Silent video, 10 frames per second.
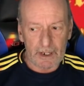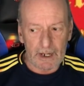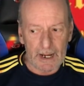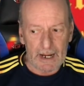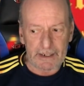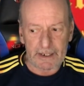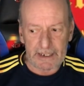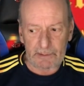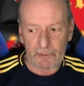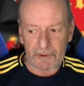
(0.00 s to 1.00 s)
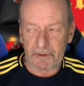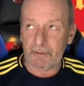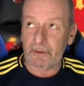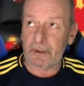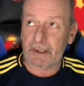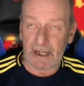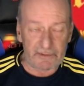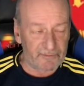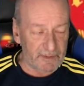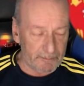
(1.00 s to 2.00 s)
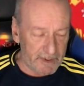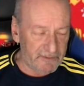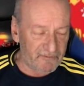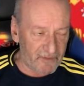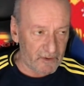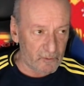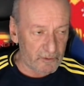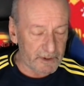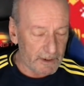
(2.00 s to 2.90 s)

and he would give the midfield